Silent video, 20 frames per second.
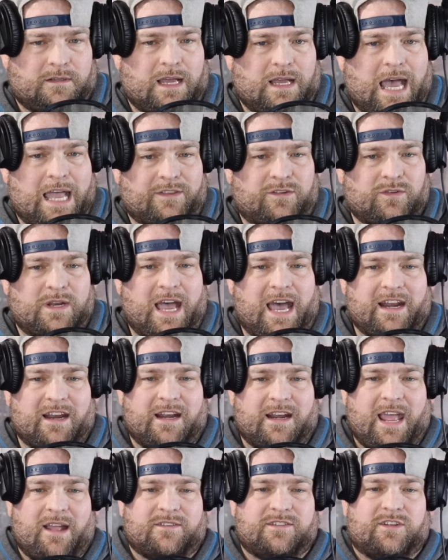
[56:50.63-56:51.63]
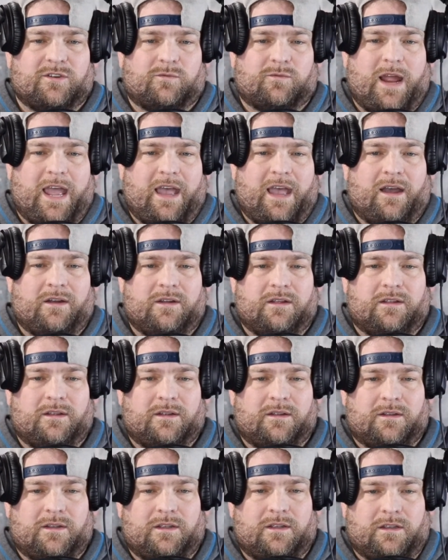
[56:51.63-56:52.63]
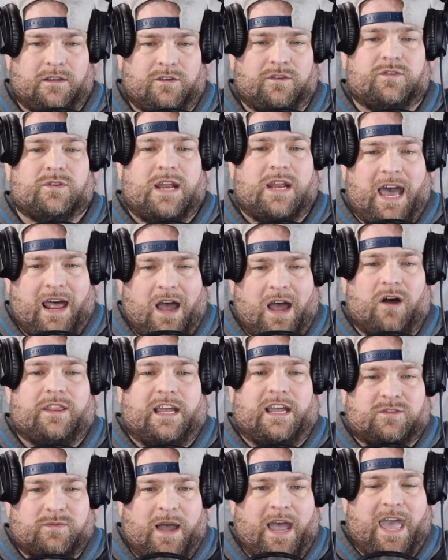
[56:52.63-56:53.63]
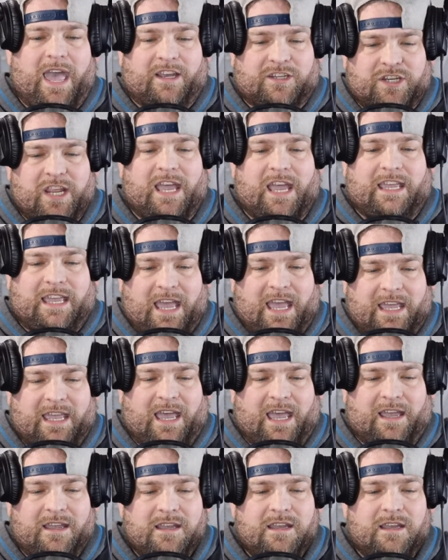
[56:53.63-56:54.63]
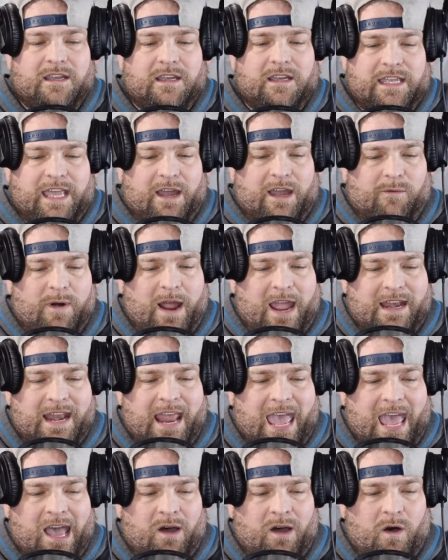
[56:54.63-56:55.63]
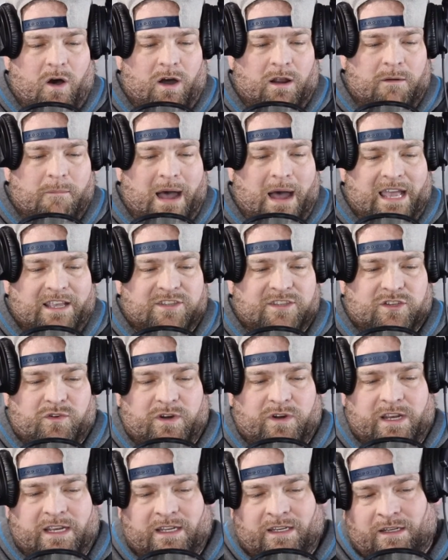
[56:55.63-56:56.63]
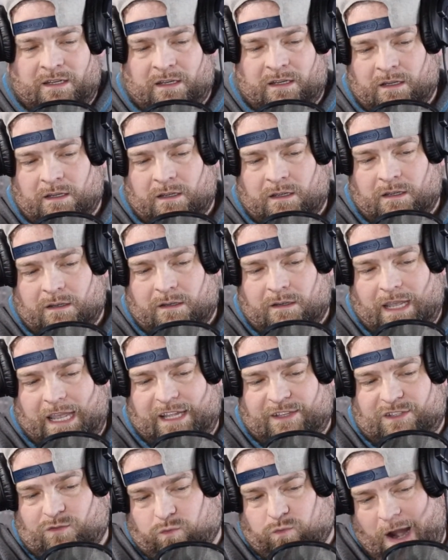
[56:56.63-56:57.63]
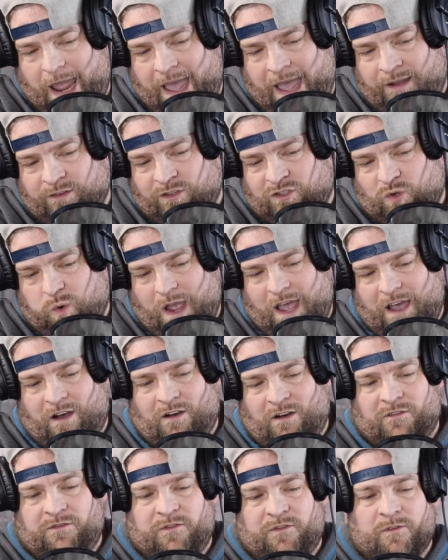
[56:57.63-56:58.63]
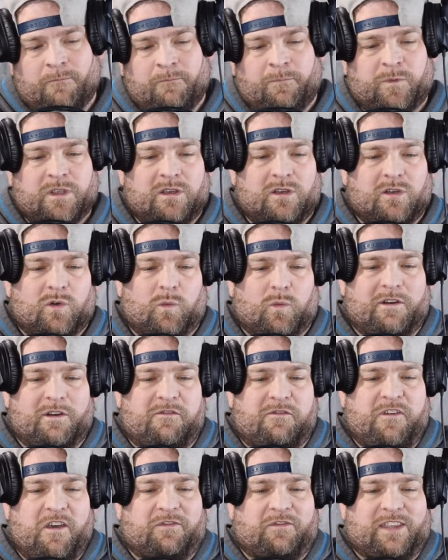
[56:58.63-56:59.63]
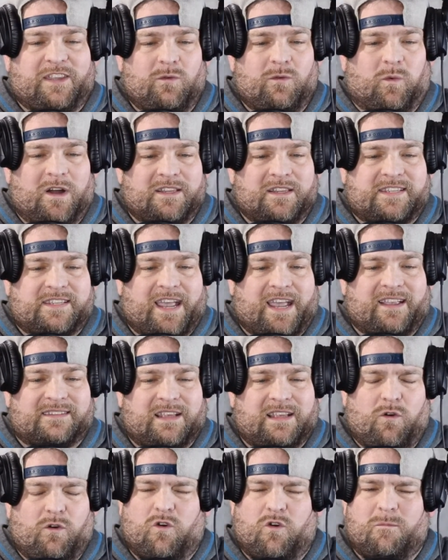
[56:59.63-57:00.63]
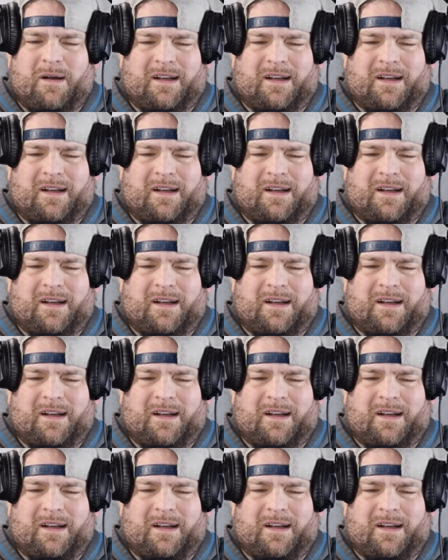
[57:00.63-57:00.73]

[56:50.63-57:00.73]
I do not announce the round. You do not? Oh, that's why I asked. Yeah. Yeah, right now on my screen, it's round 12 with 51 seconds left. Ooh,